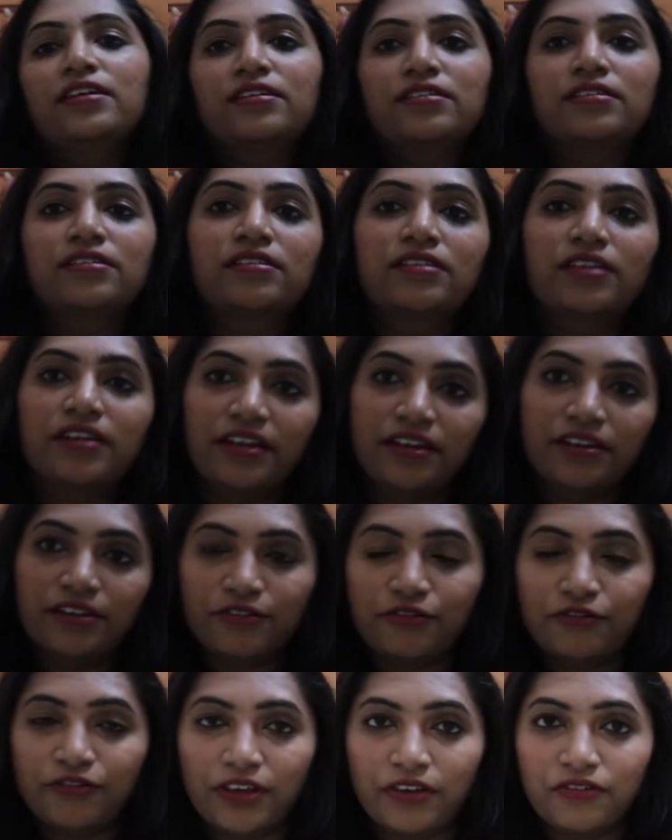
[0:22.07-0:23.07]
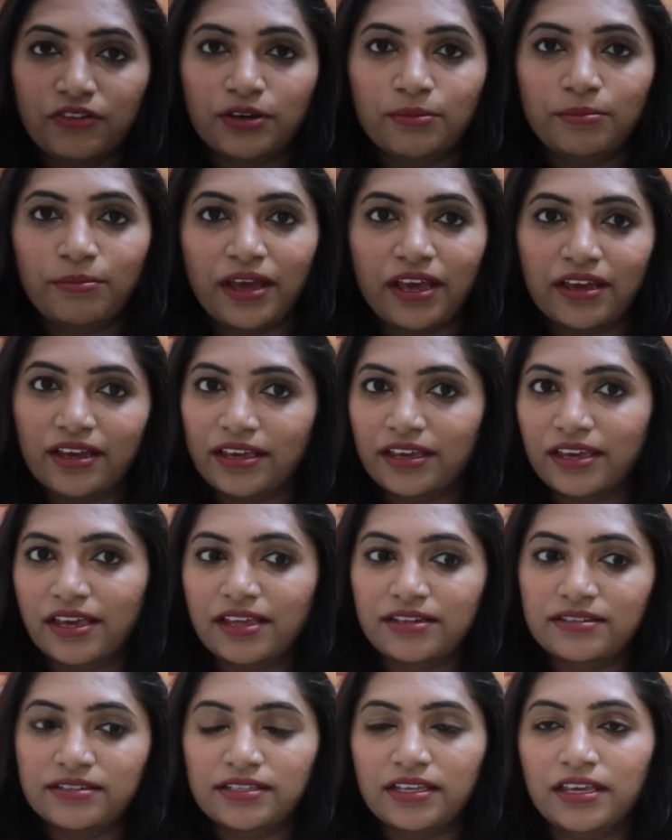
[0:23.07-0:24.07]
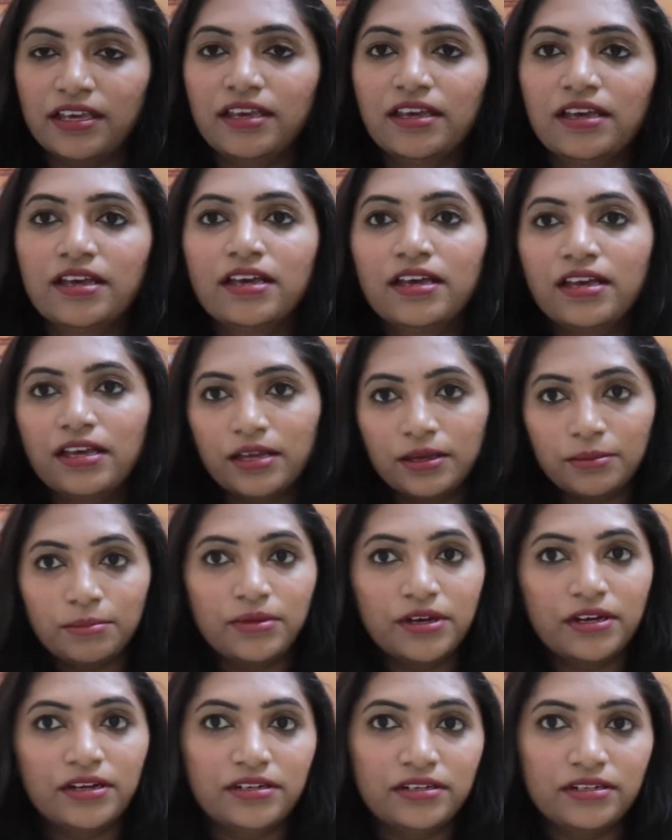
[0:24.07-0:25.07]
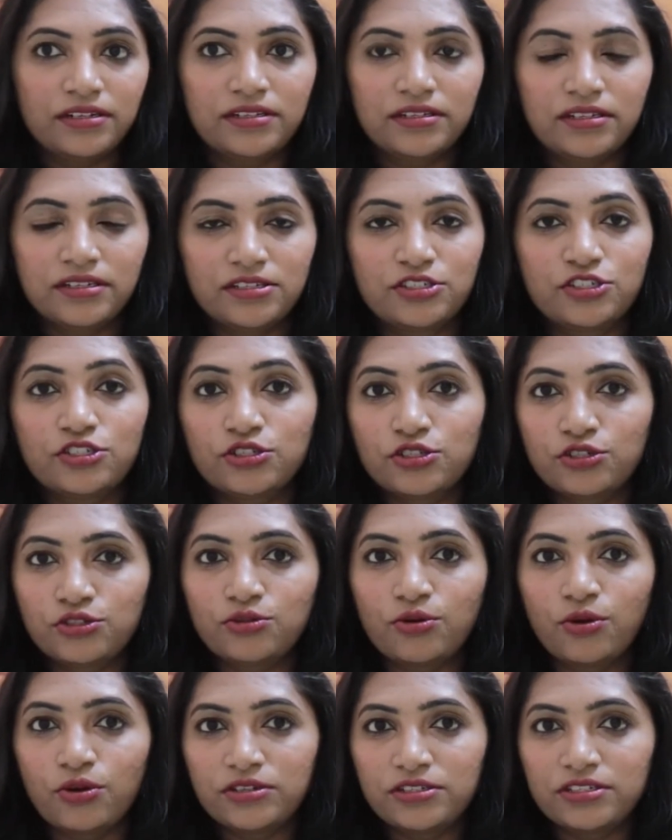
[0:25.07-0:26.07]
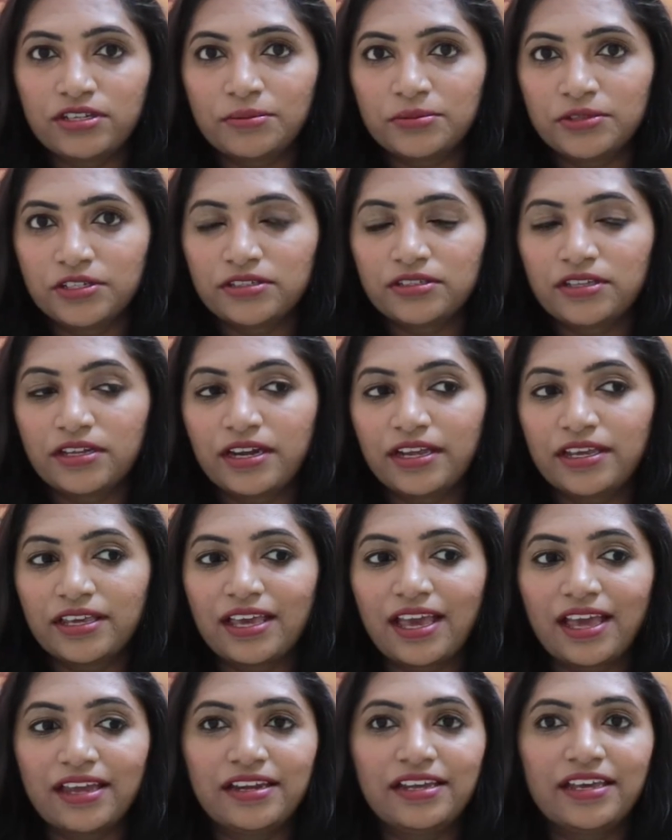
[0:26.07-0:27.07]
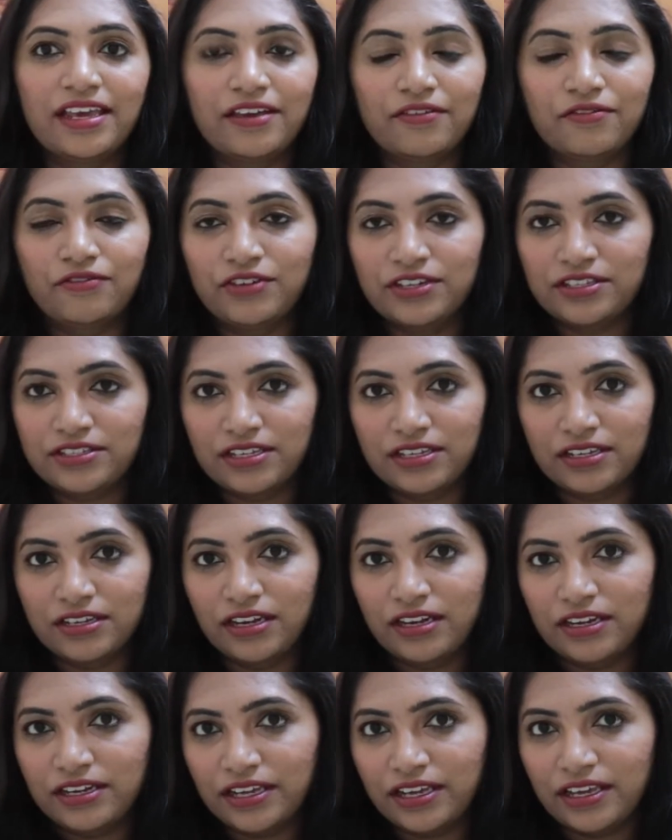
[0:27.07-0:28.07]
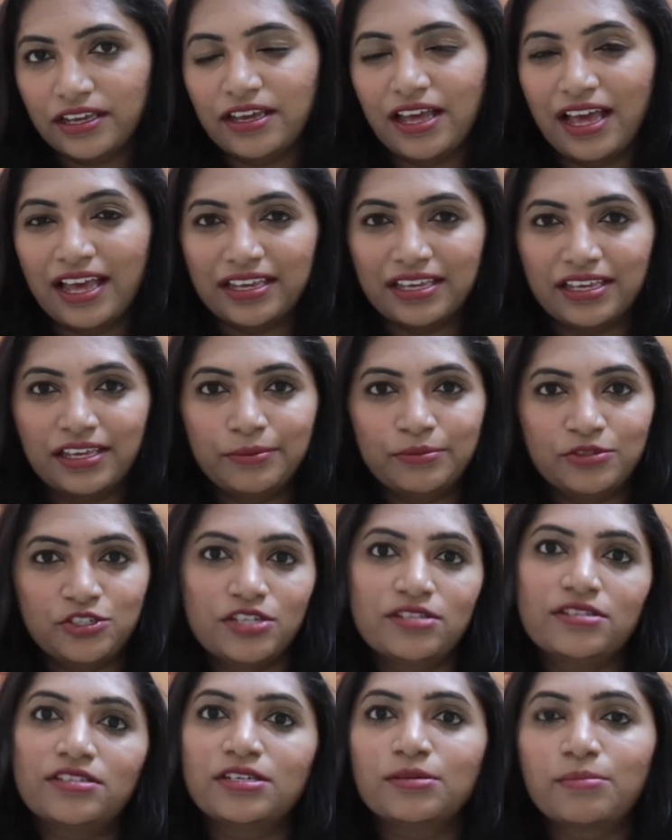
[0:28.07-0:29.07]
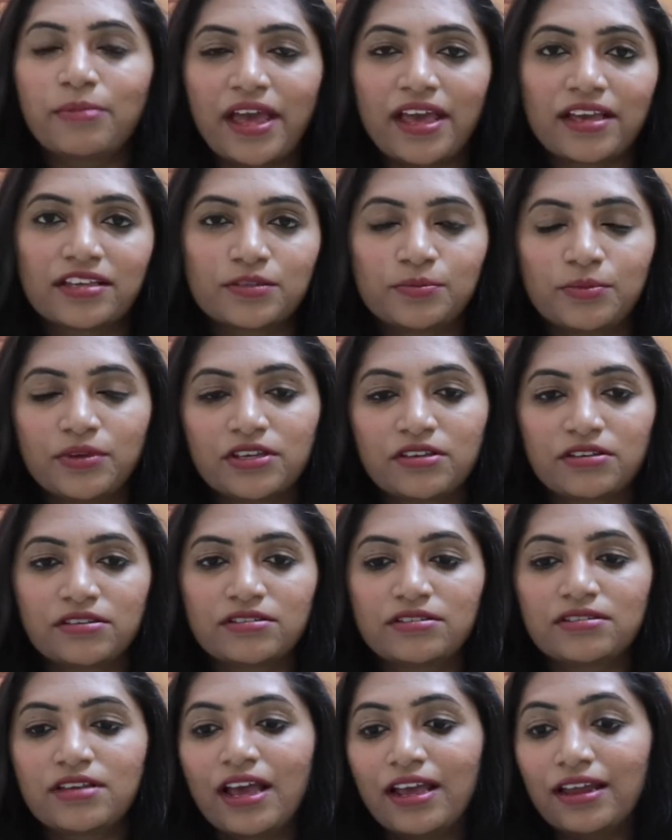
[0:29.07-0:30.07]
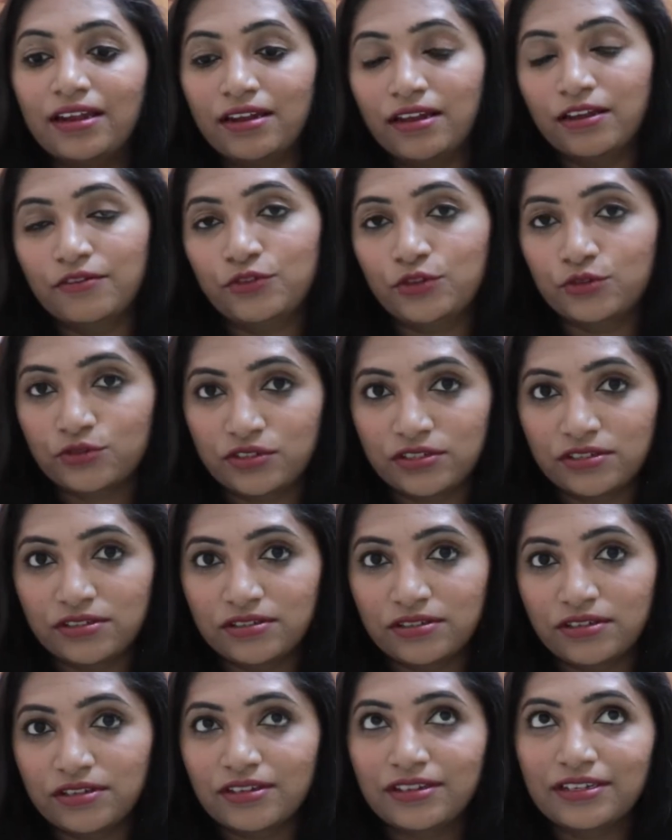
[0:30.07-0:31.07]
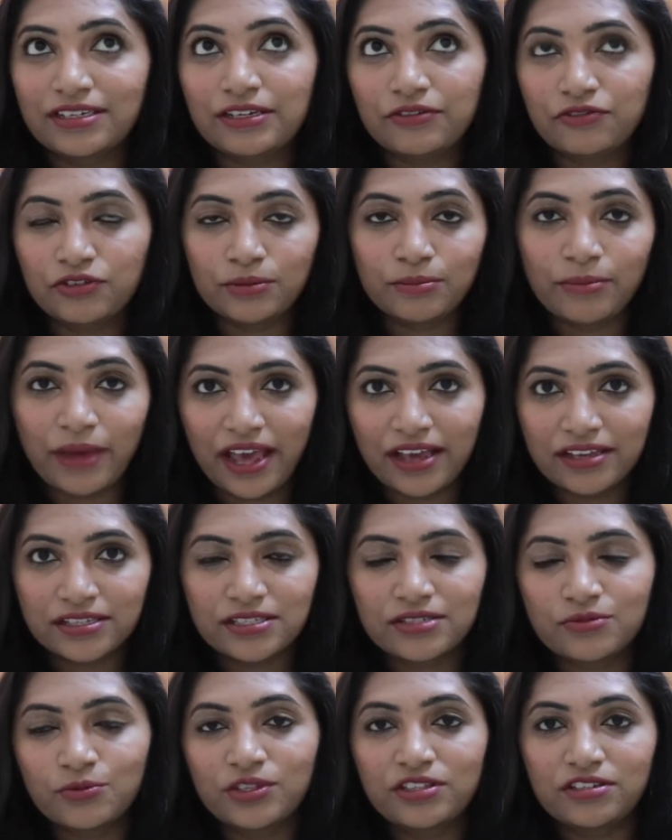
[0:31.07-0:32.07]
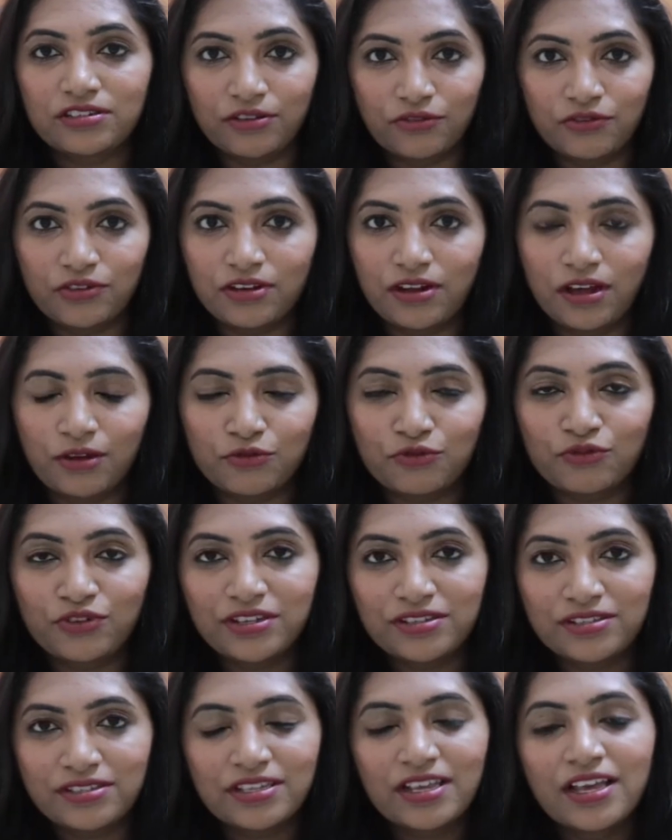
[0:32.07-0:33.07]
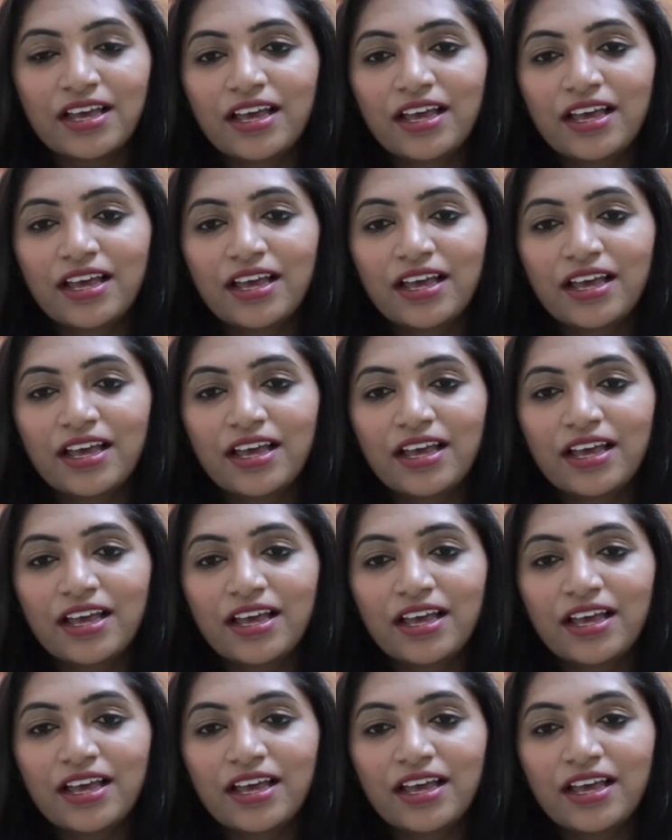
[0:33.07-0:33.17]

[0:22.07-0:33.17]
a current favorite bag, I can say. But this is not something that I carry every single day. I keep changing bags because I love using different bags with different outfits.